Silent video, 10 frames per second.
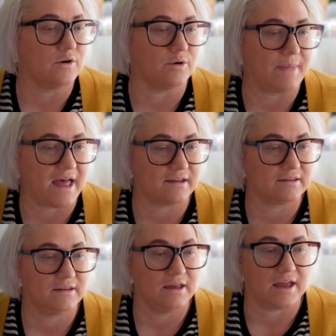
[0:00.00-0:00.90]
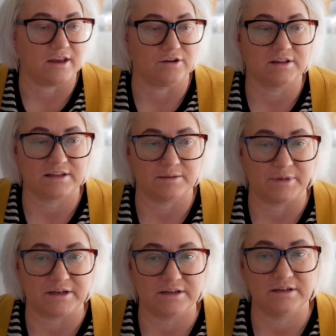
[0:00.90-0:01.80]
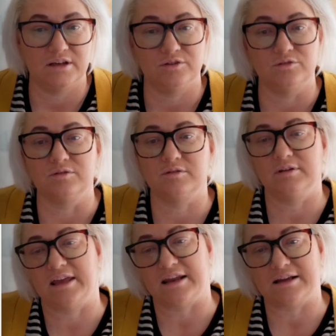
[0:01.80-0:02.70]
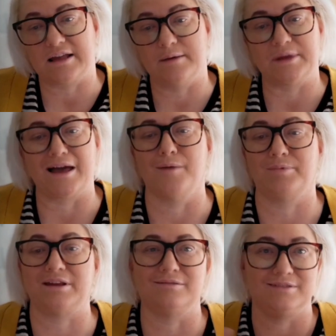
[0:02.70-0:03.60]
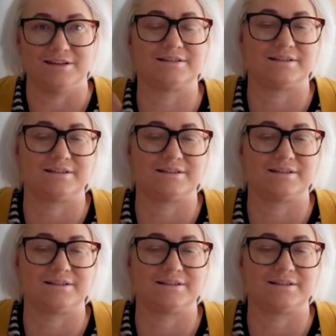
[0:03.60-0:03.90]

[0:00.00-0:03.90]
Mac, and you click the button, you get it coming up in this